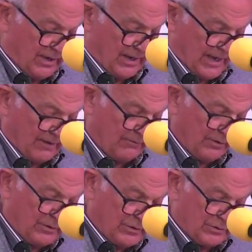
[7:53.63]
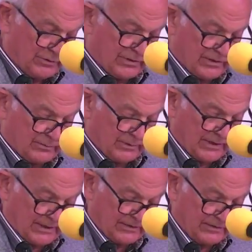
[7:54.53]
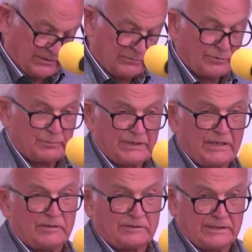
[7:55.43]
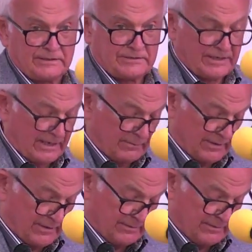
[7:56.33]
and future such meetings would be held on the Sabbath.